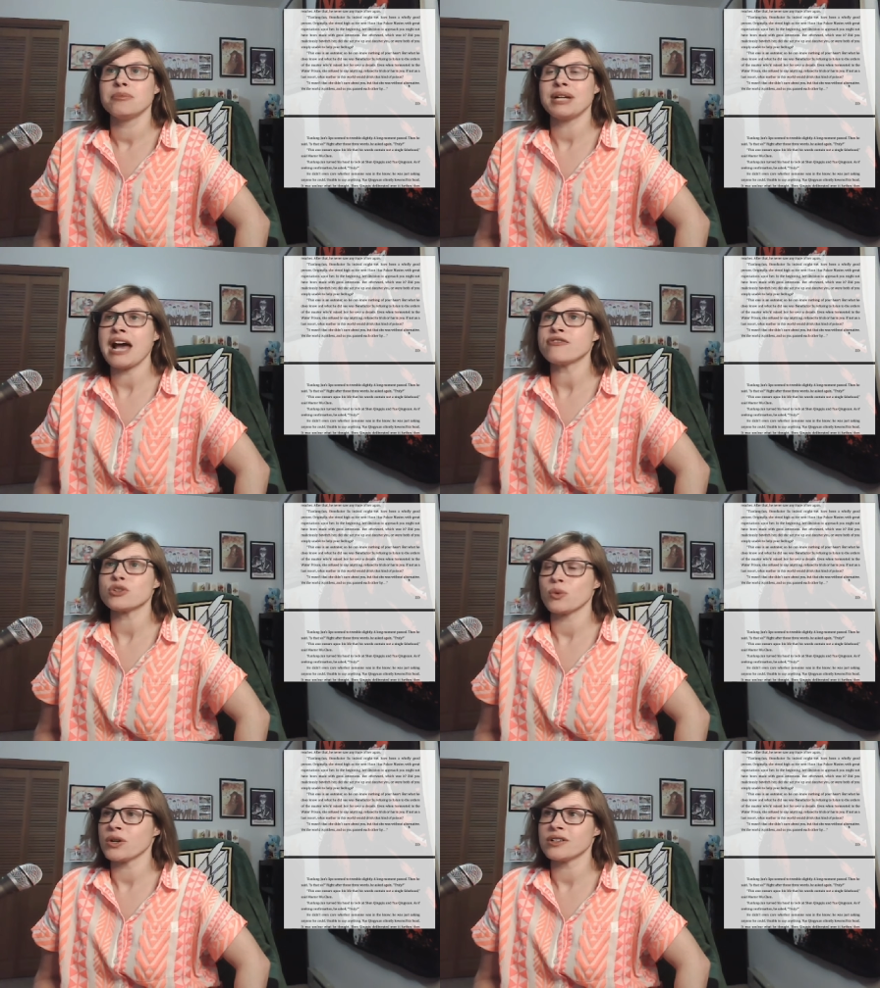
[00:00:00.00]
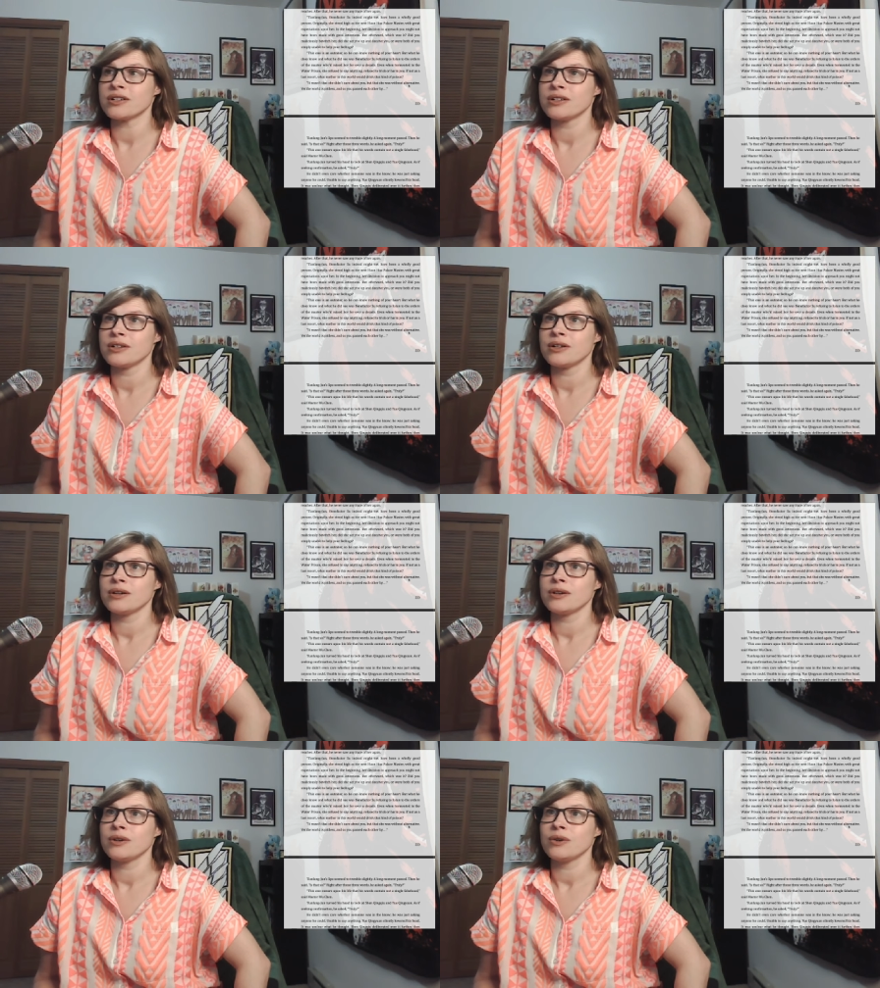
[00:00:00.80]
But afterward,
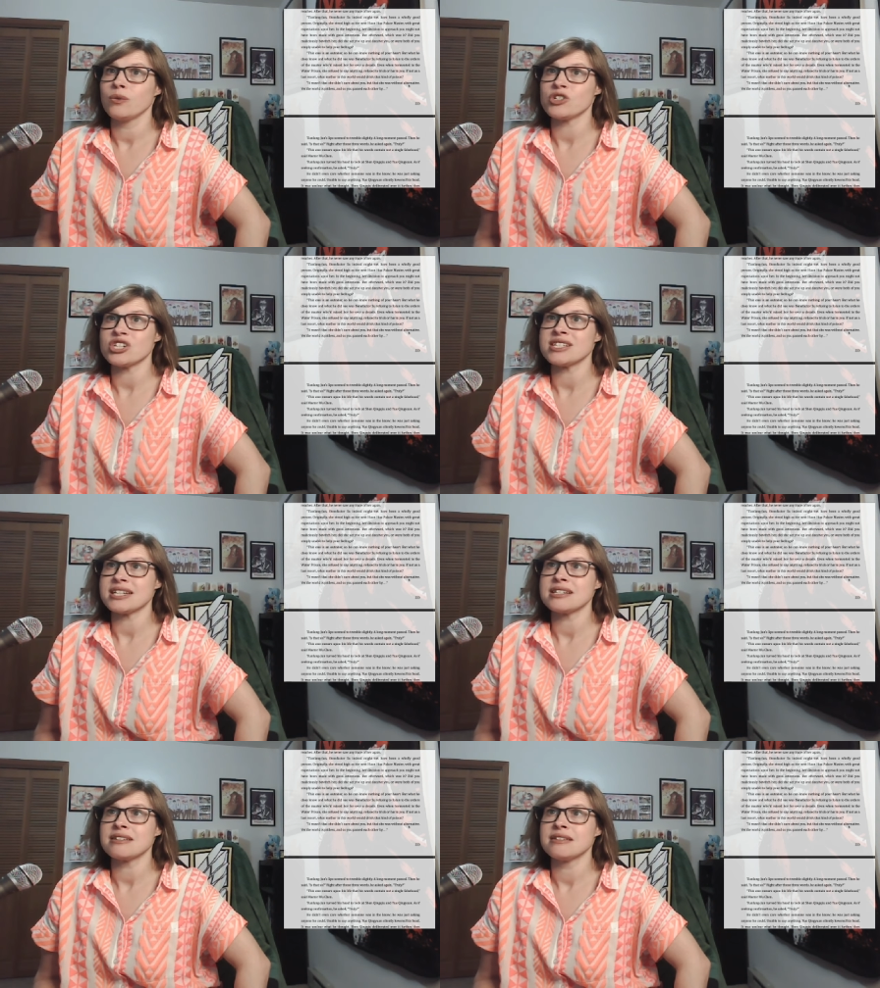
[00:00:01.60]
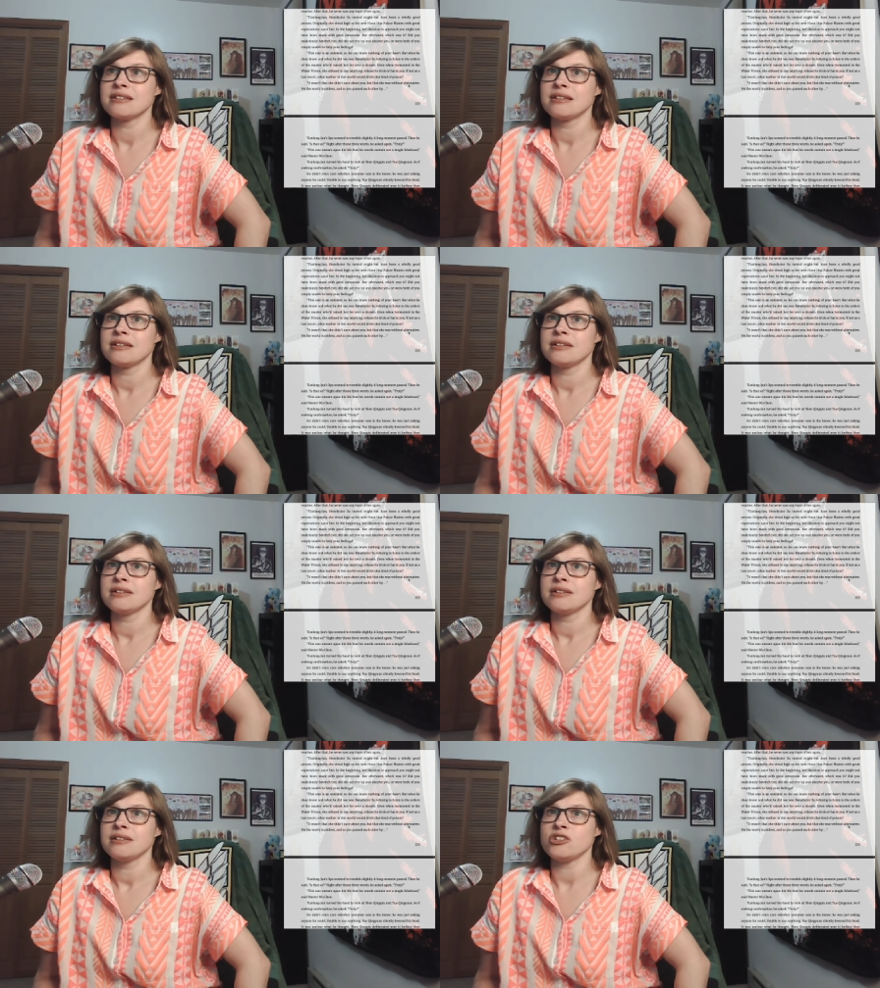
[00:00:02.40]
which is it?
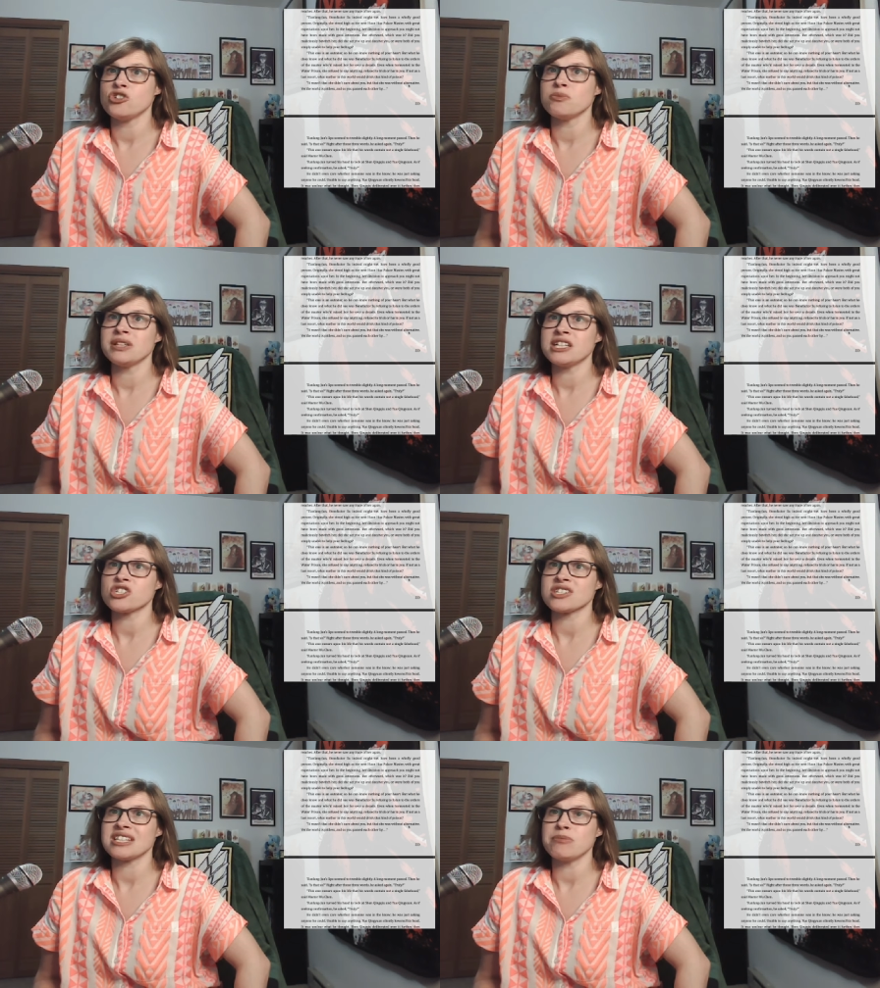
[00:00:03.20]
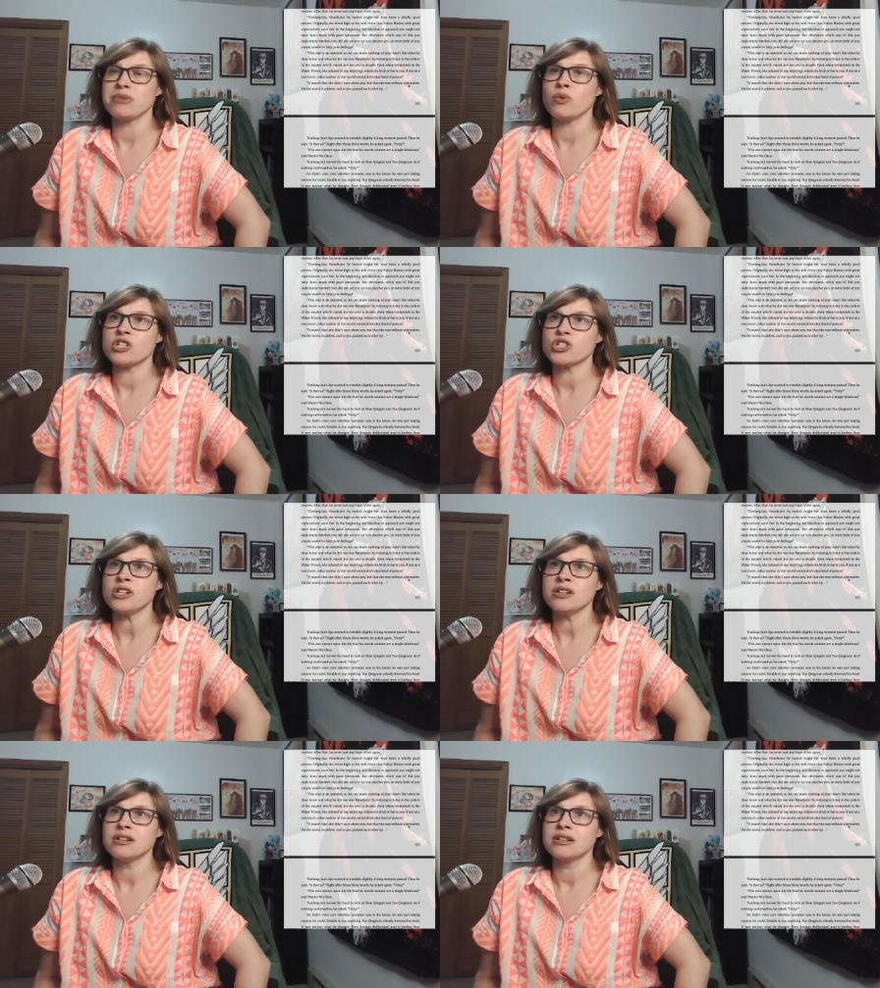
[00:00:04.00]
Did you maliciously bewitch
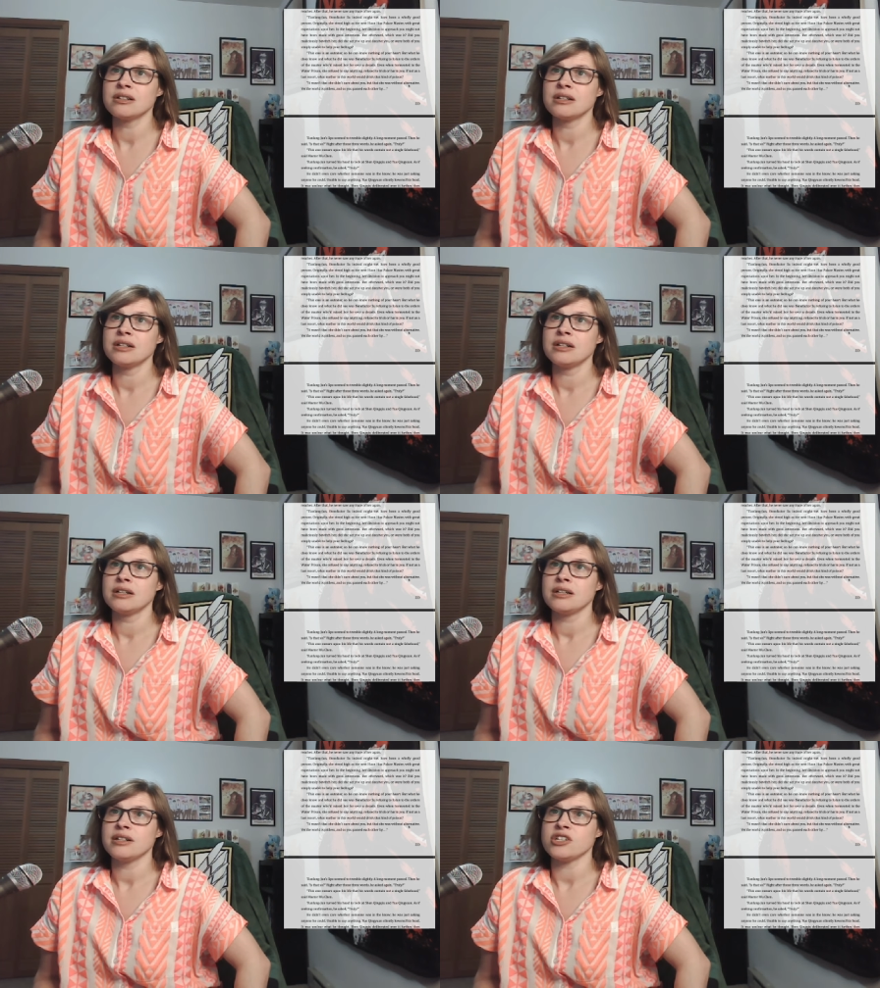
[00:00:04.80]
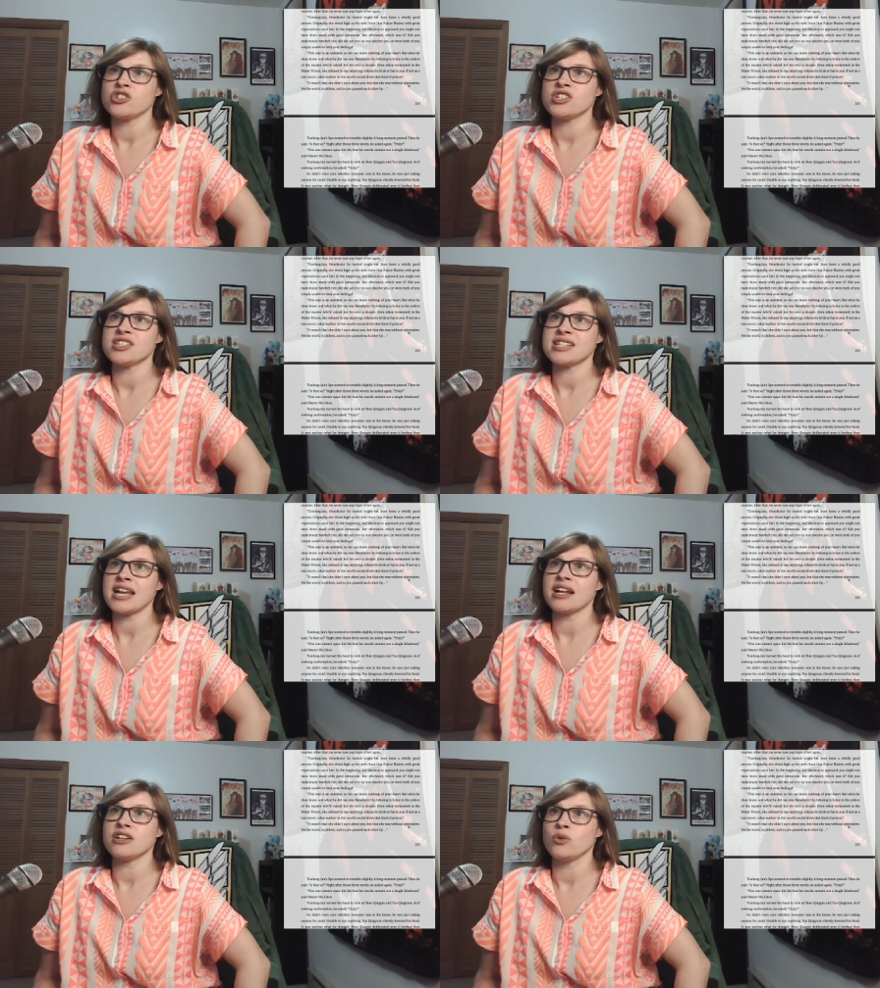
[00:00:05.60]
her? Did she
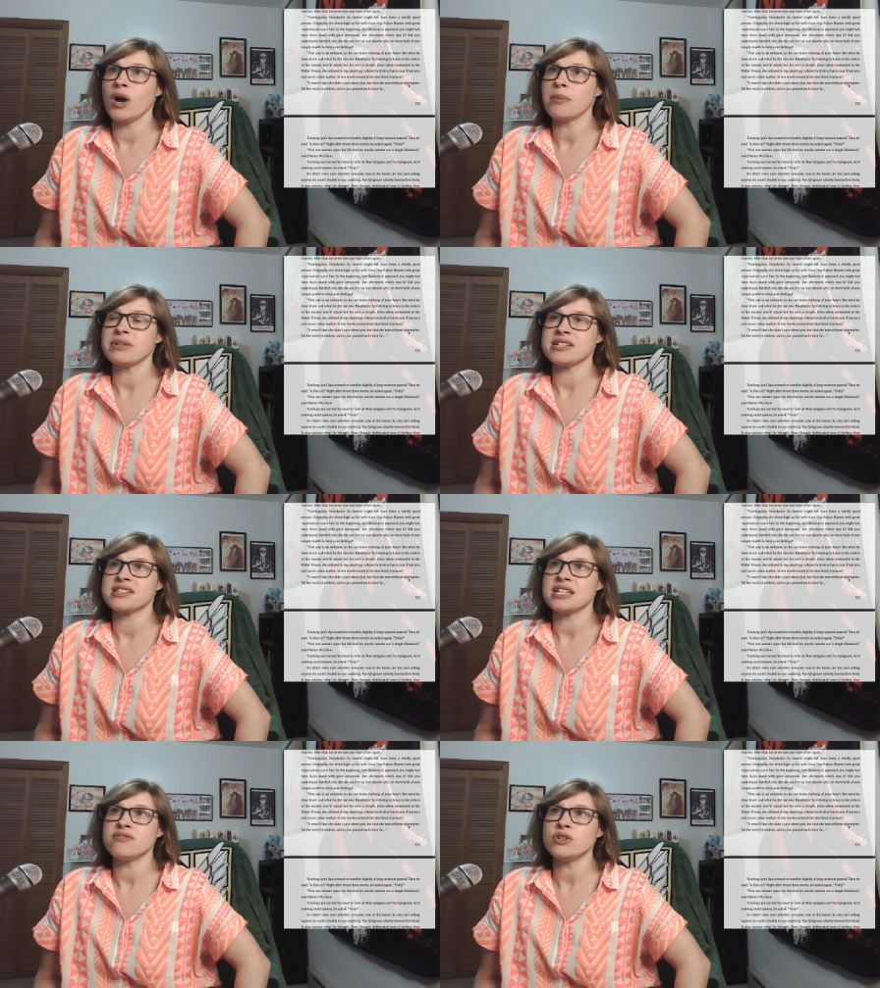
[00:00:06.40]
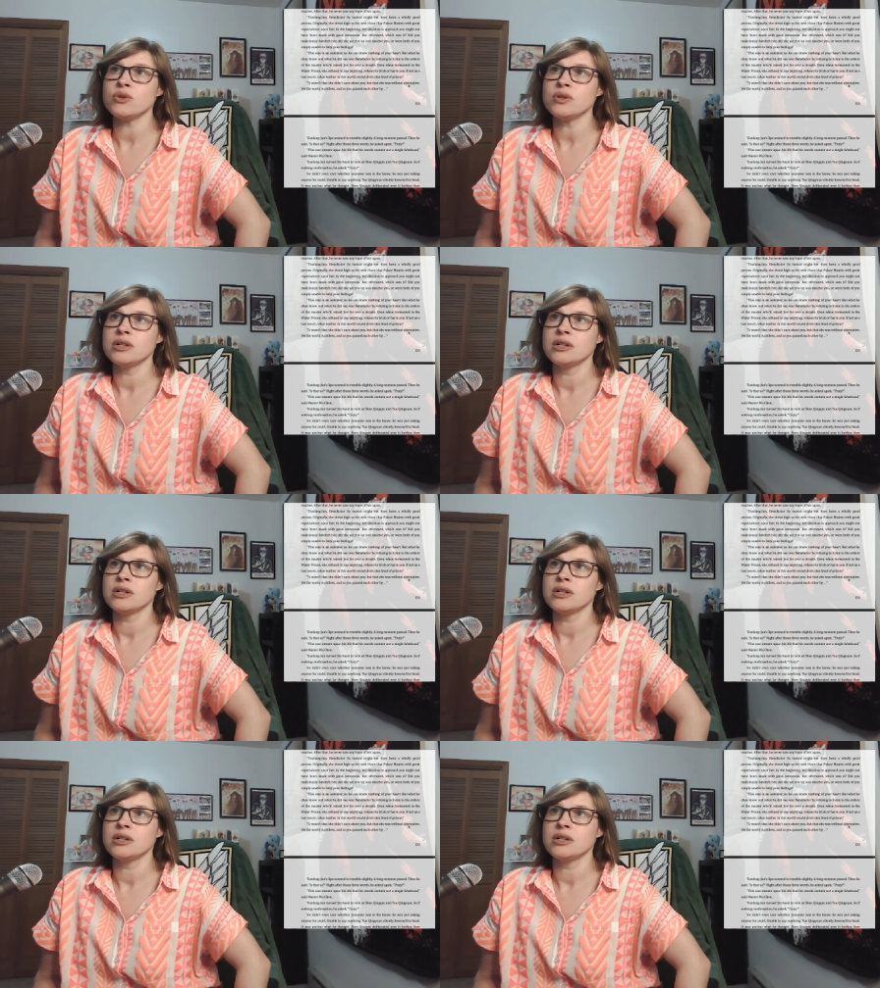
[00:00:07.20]
set you up and deceive you?